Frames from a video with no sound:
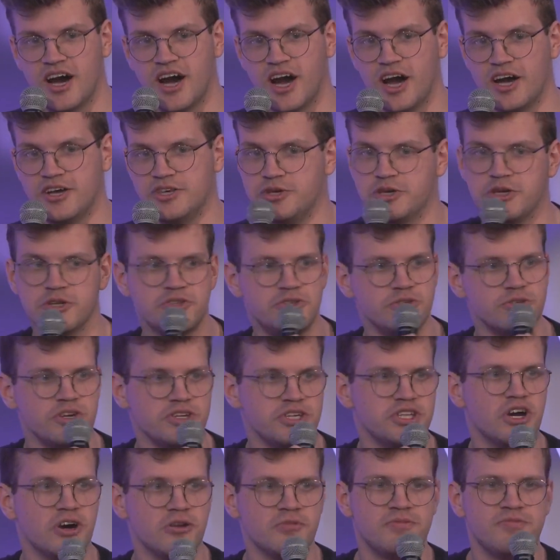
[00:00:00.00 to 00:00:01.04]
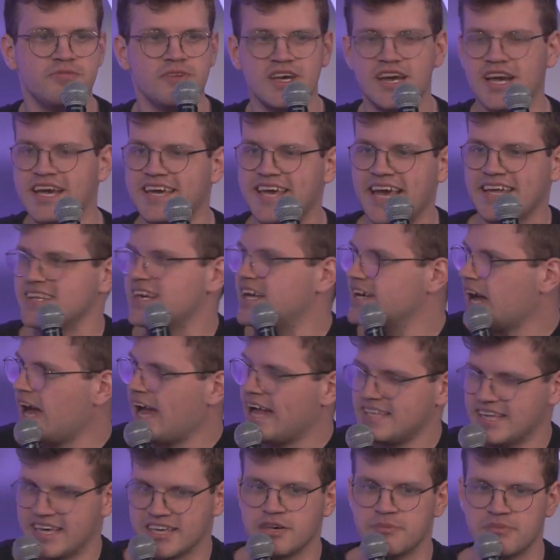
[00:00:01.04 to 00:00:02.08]
You could do, again,
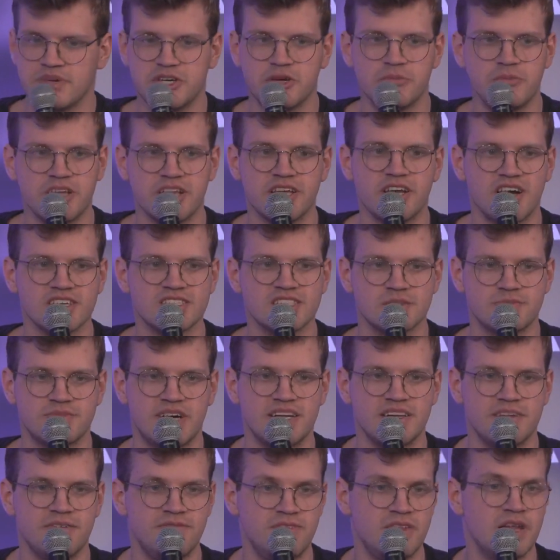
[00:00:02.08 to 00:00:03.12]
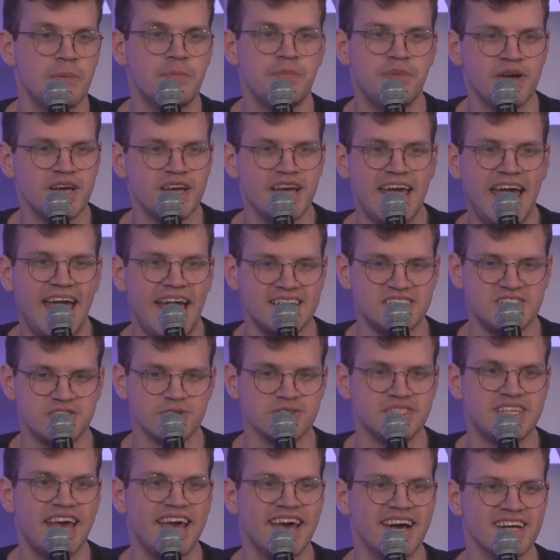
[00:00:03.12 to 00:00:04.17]
it can be completely custom, right? Flip heads or
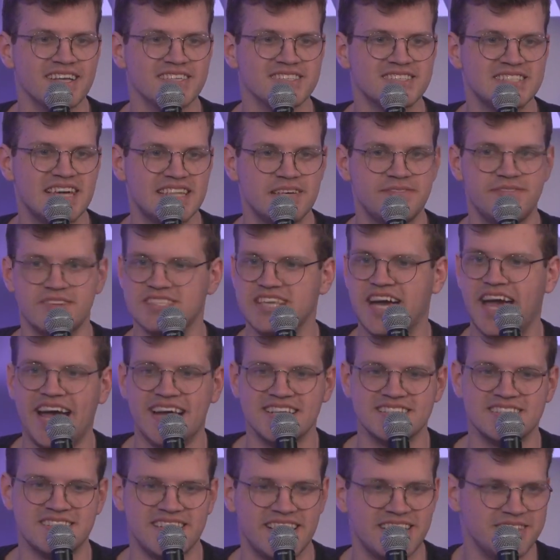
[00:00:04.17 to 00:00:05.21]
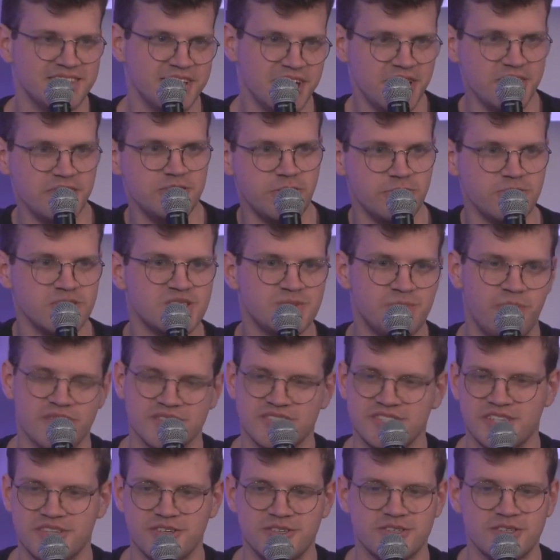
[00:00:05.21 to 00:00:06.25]
tails, and if it's heads, then you
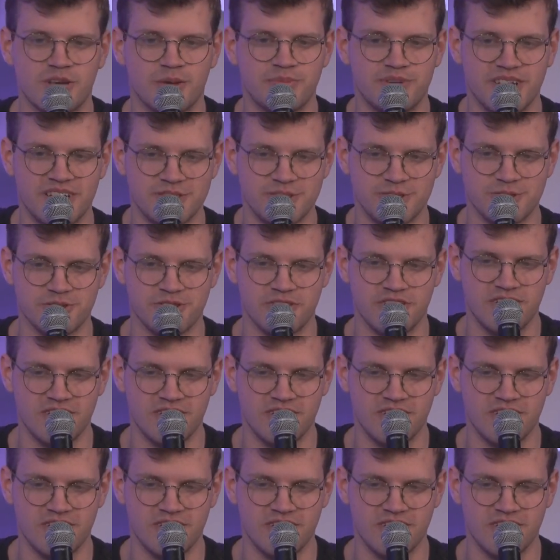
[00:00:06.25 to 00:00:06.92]
sponsor the user operational.